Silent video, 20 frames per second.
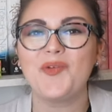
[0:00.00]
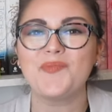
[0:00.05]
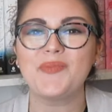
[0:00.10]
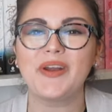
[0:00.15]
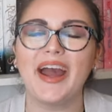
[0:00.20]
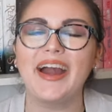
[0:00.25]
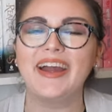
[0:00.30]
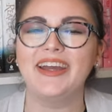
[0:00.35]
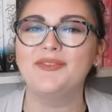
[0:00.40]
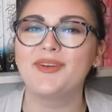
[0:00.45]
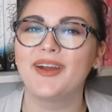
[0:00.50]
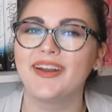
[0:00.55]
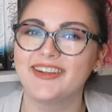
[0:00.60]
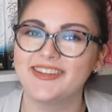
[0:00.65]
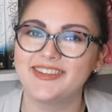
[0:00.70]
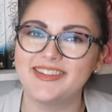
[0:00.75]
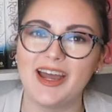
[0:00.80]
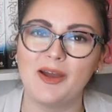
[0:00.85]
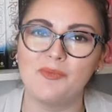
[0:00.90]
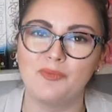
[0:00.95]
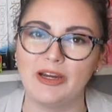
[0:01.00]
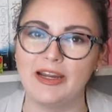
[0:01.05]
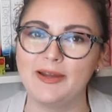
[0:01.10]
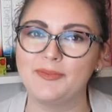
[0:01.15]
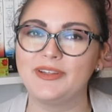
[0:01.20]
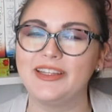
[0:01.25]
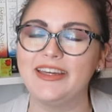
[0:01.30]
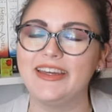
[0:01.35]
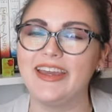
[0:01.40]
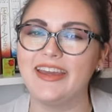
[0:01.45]
But I'm gonna stop
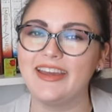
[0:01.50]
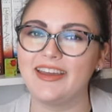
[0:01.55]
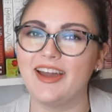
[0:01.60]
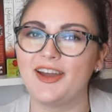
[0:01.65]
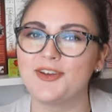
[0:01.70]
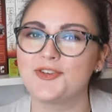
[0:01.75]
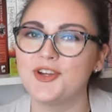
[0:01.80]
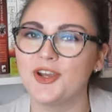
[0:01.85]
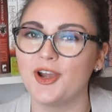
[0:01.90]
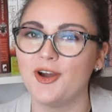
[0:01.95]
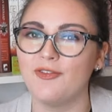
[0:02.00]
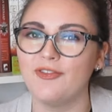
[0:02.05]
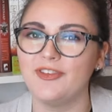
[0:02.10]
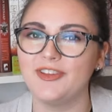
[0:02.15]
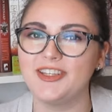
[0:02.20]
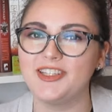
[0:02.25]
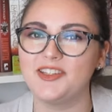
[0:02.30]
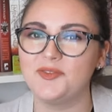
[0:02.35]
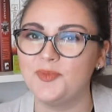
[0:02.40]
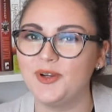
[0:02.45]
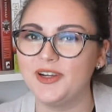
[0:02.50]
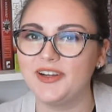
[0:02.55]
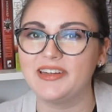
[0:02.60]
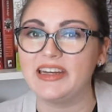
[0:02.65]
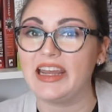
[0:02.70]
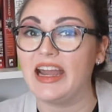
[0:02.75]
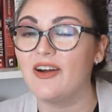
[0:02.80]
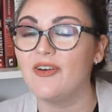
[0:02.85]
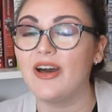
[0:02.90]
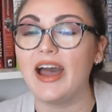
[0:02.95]
rambling and gushing over this book
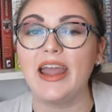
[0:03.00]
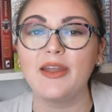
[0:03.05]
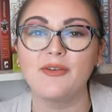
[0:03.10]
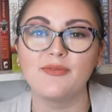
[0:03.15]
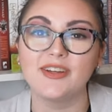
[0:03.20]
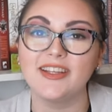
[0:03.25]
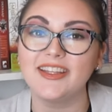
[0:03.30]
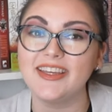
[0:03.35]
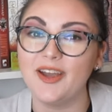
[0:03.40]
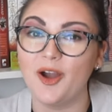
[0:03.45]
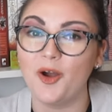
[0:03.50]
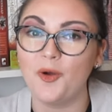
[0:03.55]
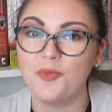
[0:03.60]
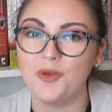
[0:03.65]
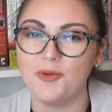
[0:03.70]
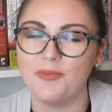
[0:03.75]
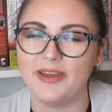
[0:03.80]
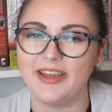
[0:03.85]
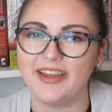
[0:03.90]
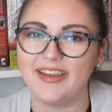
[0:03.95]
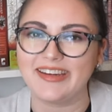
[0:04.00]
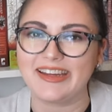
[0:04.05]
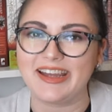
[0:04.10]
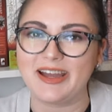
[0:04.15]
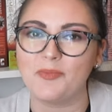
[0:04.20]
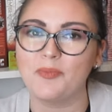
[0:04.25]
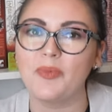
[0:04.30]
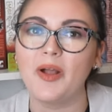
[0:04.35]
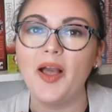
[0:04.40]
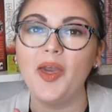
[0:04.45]
now. I really hope you pick it
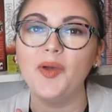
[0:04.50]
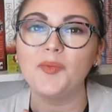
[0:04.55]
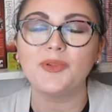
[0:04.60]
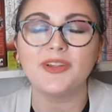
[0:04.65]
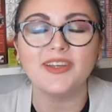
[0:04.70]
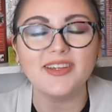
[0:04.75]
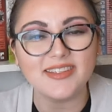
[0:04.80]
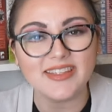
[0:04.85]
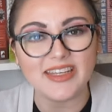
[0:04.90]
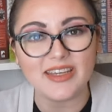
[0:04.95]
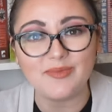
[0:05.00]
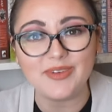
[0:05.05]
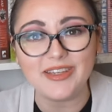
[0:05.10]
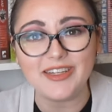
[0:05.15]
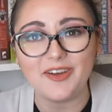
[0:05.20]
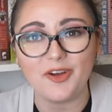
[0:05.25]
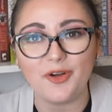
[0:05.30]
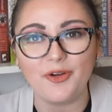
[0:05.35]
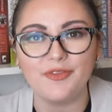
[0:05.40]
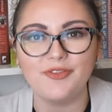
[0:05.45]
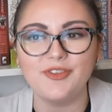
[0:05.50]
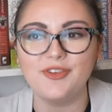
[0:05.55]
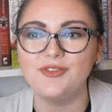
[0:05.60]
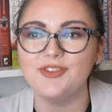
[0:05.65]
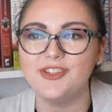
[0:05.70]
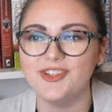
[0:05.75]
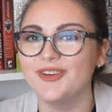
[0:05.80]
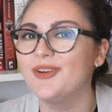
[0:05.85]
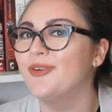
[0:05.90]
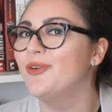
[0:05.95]
up. Please let me know if you
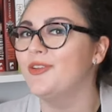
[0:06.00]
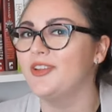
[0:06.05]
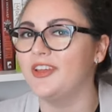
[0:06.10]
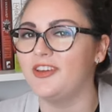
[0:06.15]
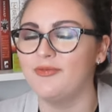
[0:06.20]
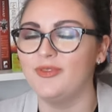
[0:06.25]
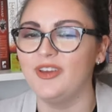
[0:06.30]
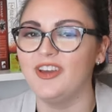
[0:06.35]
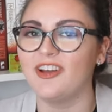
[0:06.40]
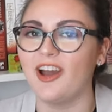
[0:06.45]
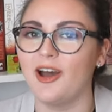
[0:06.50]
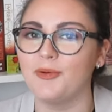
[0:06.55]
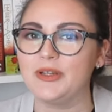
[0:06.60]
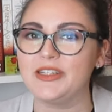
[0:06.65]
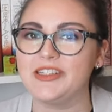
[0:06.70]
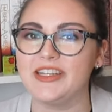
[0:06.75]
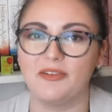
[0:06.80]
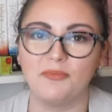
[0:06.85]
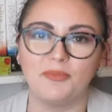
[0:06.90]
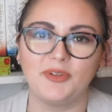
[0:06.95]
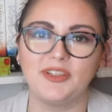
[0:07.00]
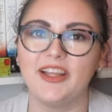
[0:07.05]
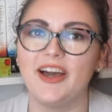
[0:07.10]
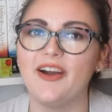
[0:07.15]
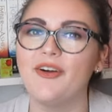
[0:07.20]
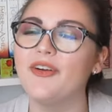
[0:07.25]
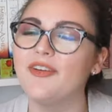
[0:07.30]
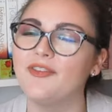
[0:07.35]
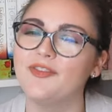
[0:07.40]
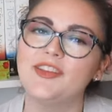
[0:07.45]
do. Leave me a comment down
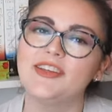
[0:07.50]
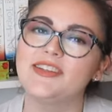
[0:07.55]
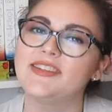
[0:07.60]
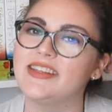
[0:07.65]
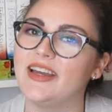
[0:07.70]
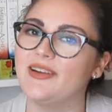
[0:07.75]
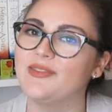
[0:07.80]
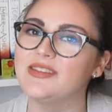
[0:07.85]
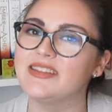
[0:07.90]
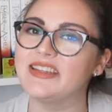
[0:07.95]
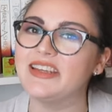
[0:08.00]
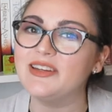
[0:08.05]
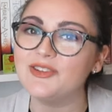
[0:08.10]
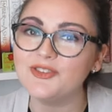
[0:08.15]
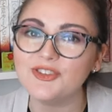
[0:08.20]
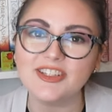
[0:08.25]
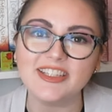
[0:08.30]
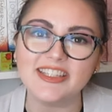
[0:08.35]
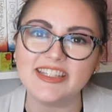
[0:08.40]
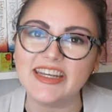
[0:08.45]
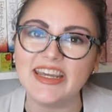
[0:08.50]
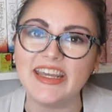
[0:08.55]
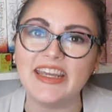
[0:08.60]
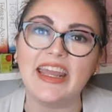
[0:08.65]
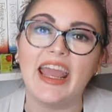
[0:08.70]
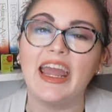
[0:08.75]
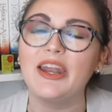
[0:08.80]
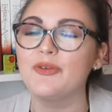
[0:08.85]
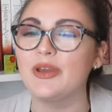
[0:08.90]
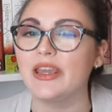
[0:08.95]
below if this sounds
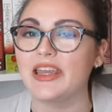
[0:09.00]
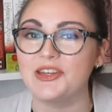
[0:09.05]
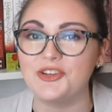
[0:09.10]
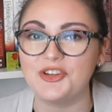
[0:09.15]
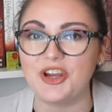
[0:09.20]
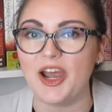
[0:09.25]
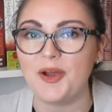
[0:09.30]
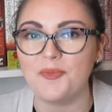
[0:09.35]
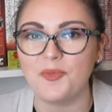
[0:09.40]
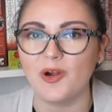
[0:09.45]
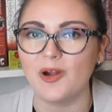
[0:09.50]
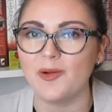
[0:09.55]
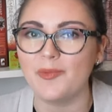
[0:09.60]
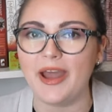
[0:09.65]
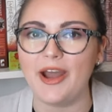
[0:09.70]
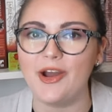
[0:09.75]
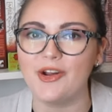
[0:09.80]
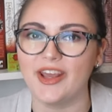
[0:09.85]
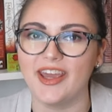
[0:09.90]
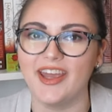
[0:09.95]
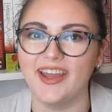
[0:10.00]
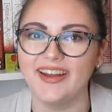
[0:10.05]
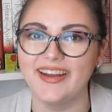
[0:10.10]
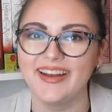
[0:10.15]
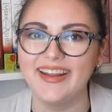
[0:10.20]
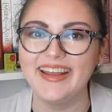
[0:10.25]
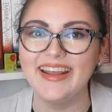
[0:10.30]
interesting and we can chat more about it.